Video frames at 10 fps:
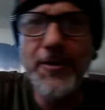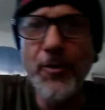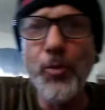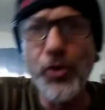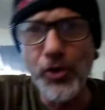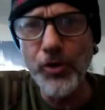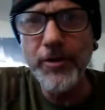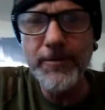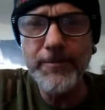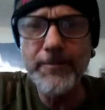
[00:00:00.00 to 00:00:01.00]
the world.
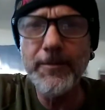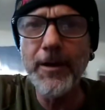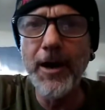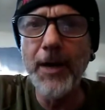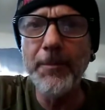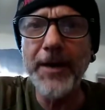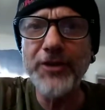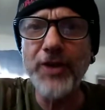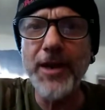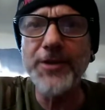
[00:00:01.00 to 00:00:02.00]
I
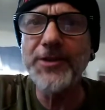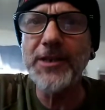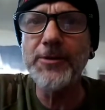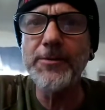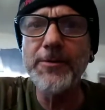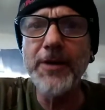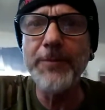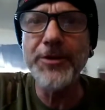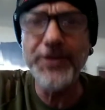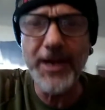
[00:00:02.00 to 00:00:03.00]
try to stick up
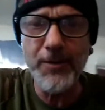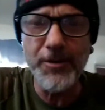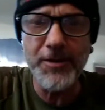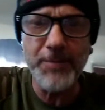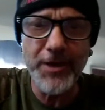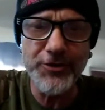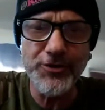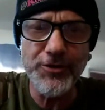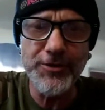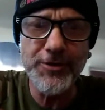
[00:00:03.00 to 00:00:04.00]
to date with the best
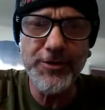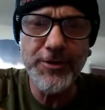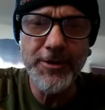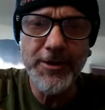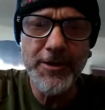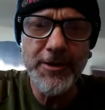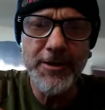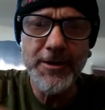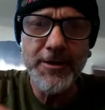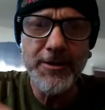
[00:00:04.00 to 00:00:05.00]
juices.
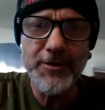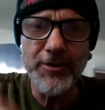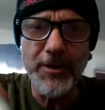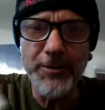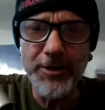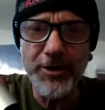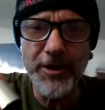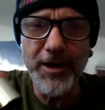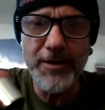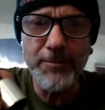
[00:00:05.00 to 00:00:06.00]
So I'm going to go
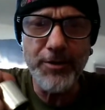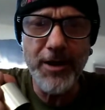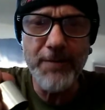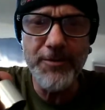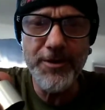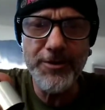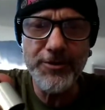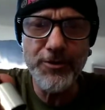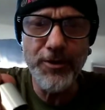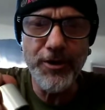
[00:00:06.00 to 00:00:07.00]
ahead and prime this
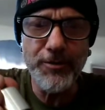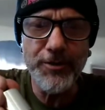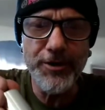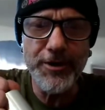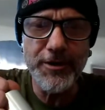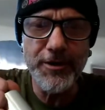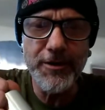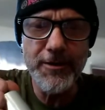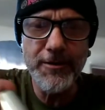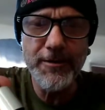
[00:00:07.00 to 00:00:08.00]
coil really good.